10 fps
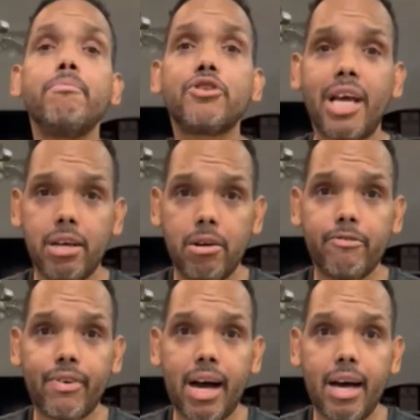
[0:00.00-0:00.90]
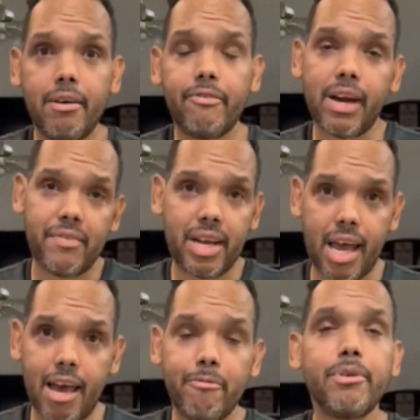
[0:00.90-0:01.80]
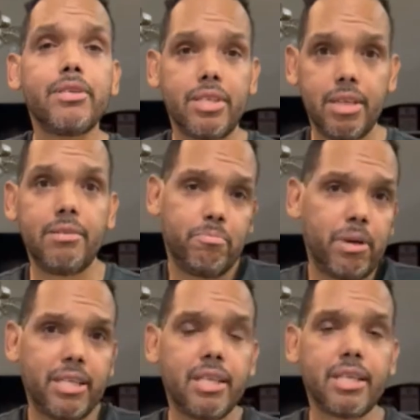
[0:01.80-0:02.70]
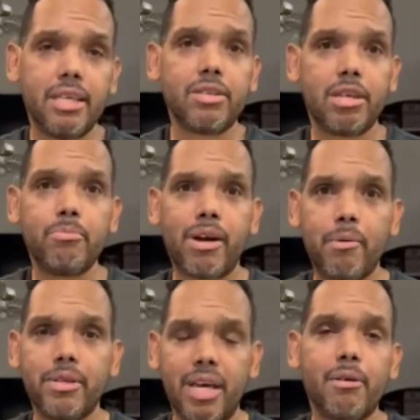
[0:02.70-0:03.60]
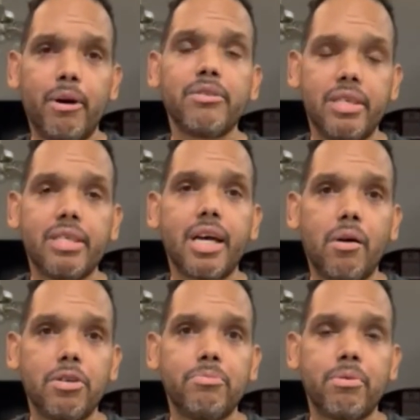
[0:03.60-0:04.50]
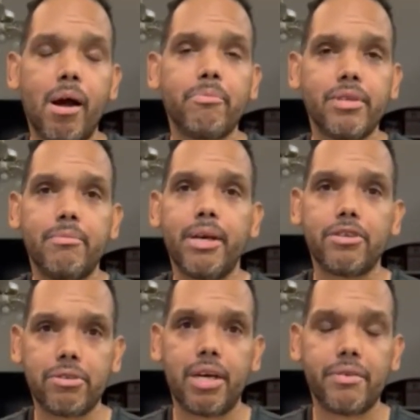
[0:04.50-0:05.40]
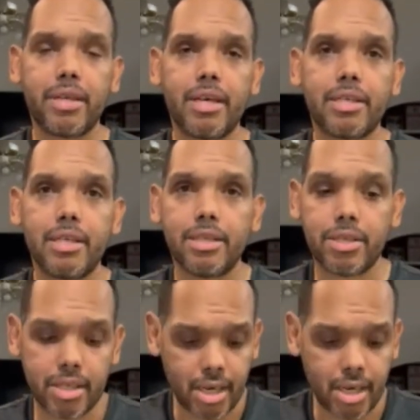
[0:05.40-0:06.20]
Check it on 5.5, but basically it's going to probably take about 6 hours properly to make sure that everything's delicious.